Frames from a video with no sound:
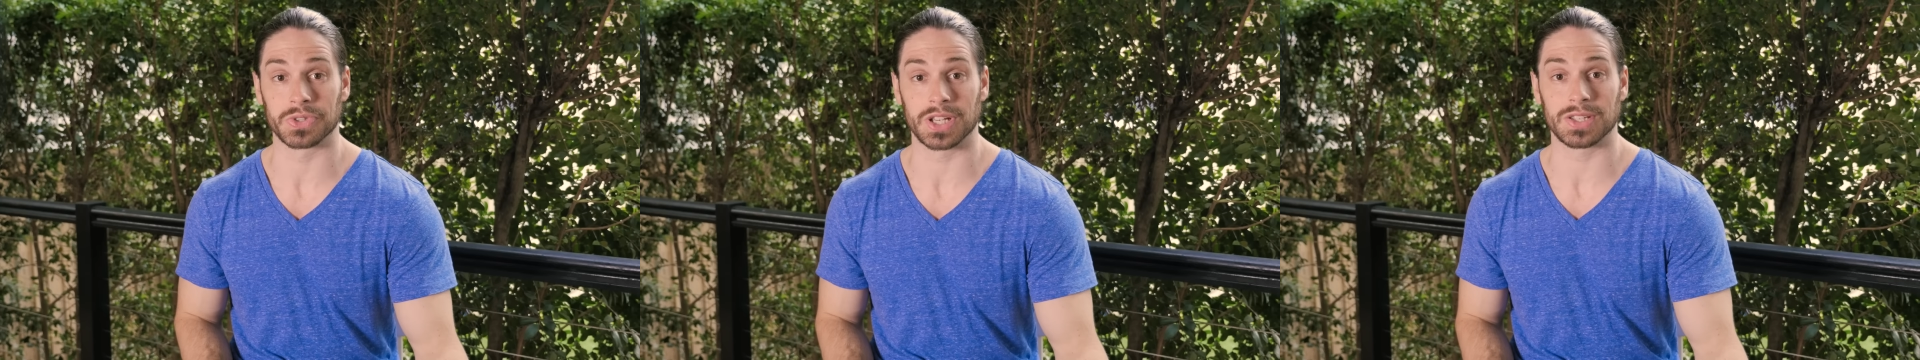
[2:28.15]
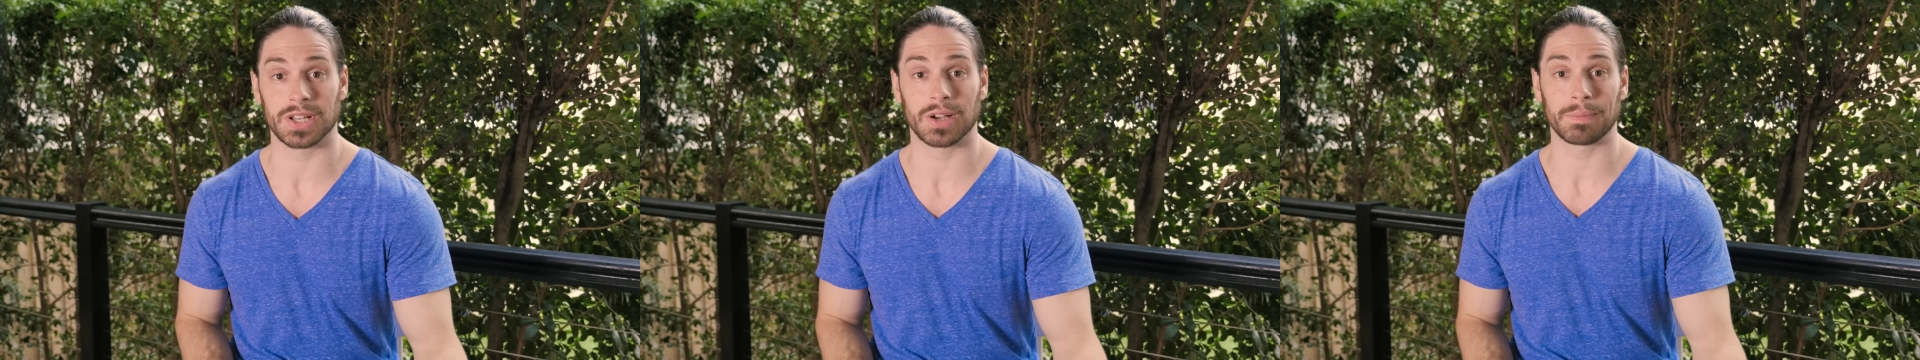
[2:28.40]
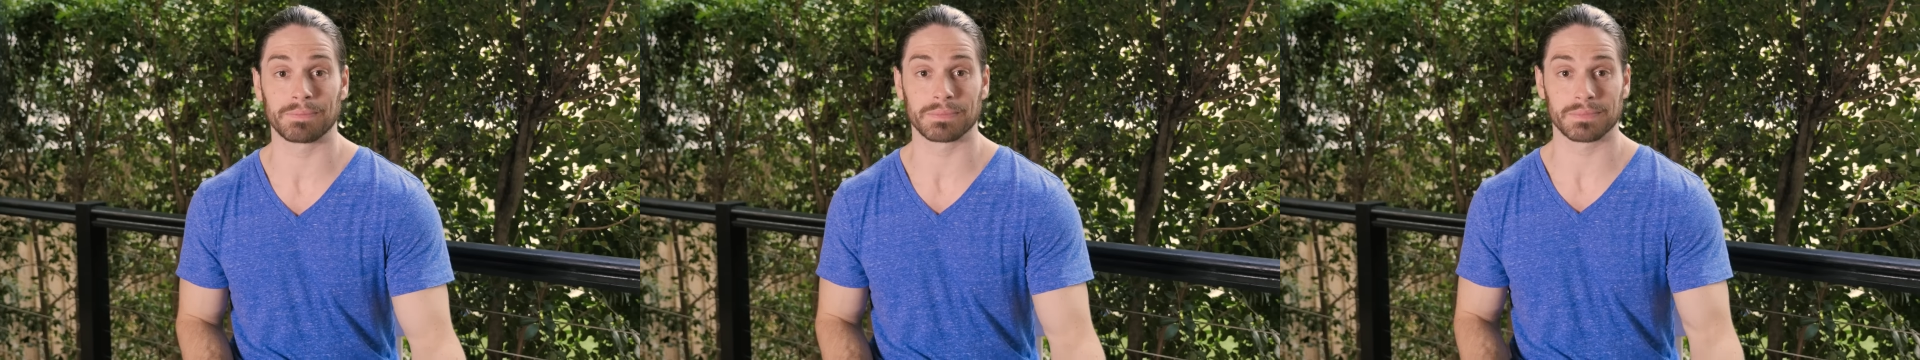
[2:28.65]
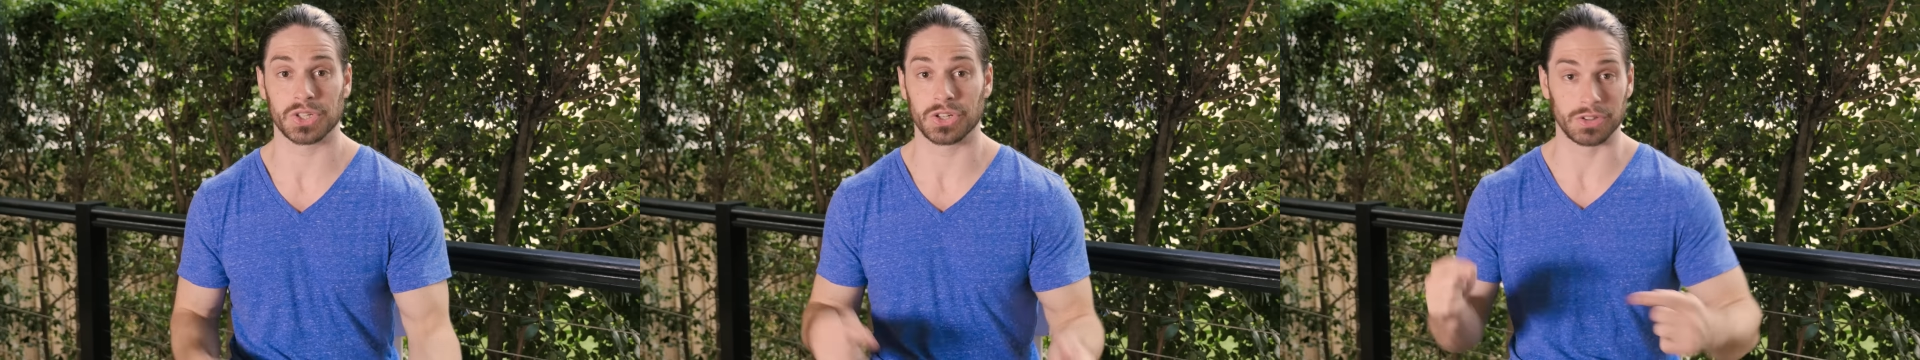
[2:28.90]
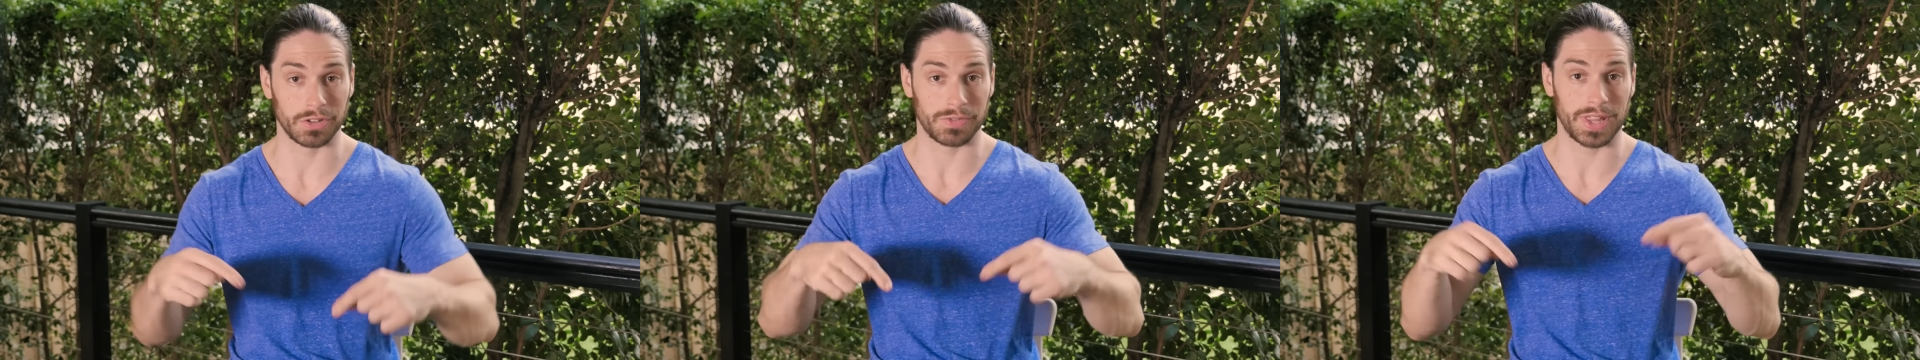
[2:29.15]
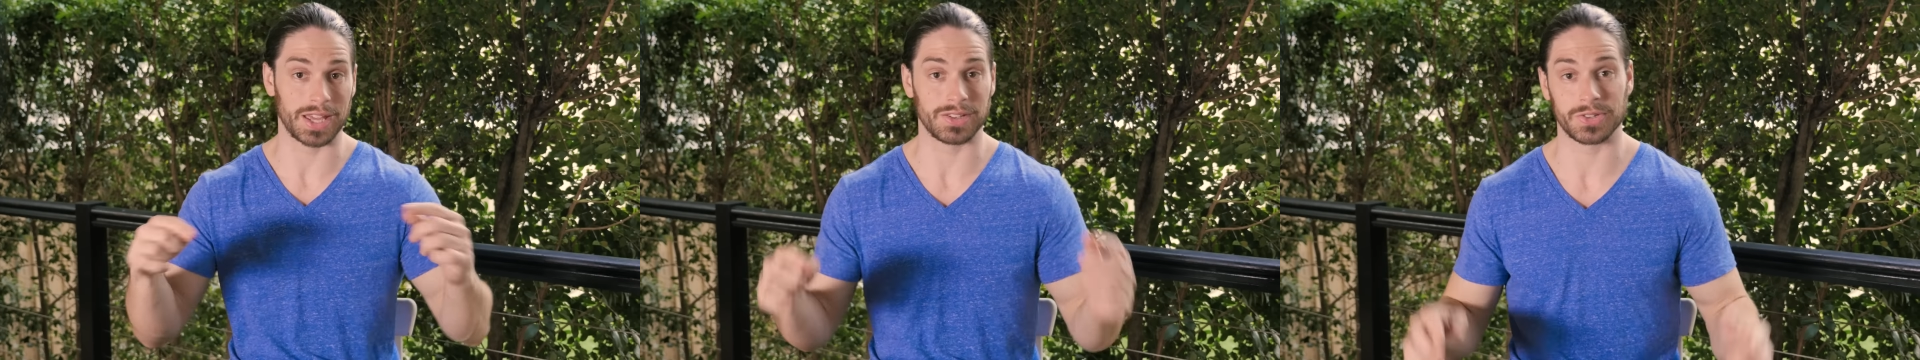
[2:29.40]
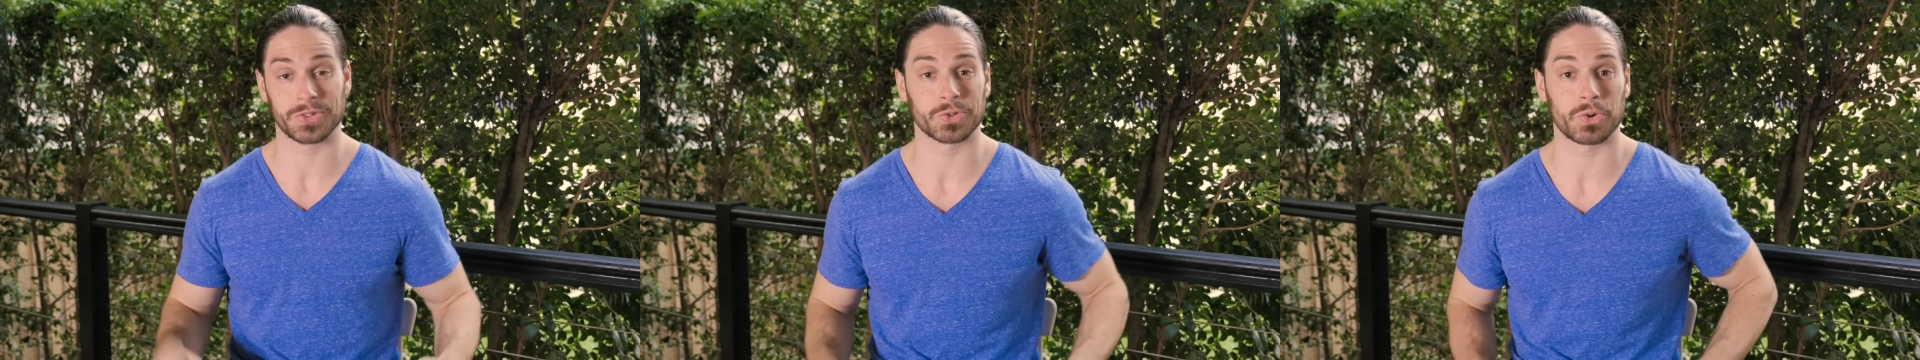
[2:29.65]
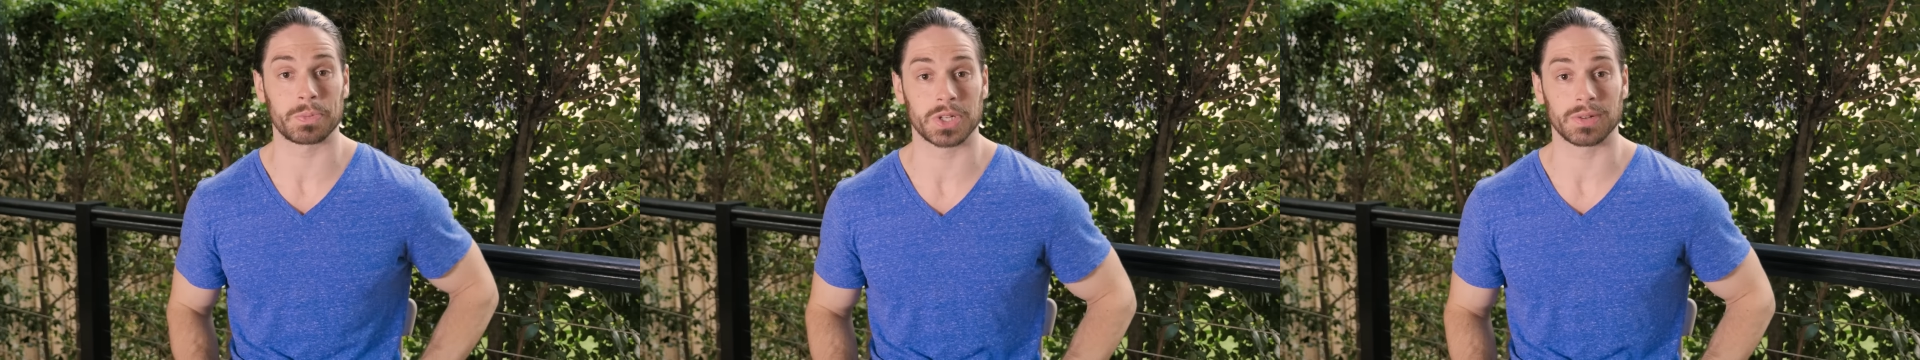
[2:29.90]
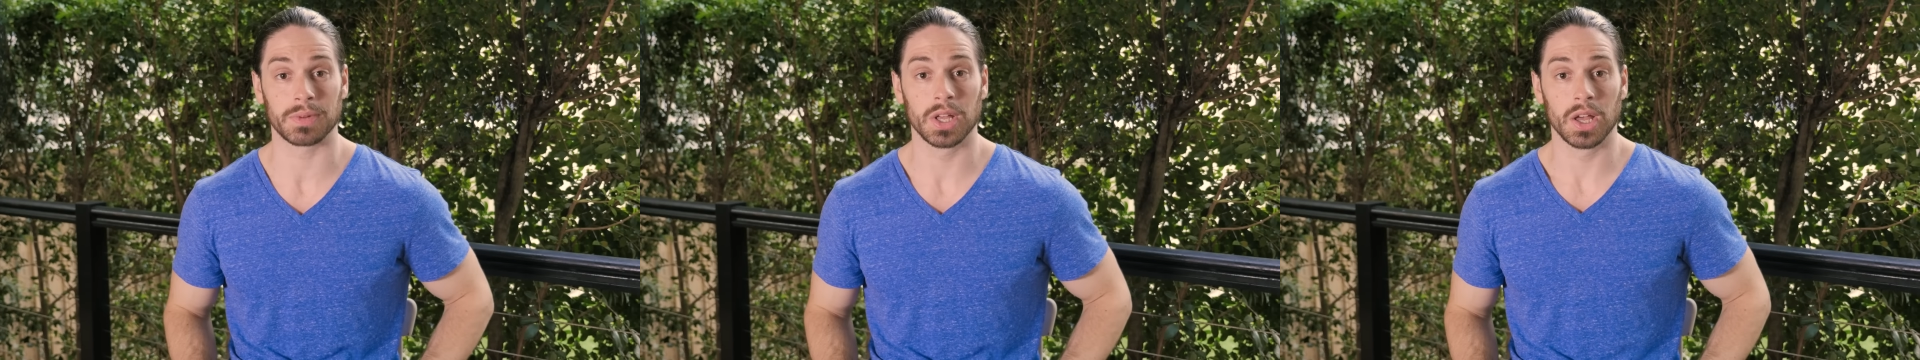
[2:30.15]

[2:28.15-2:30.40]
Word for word: detail. So you can look for that in the description.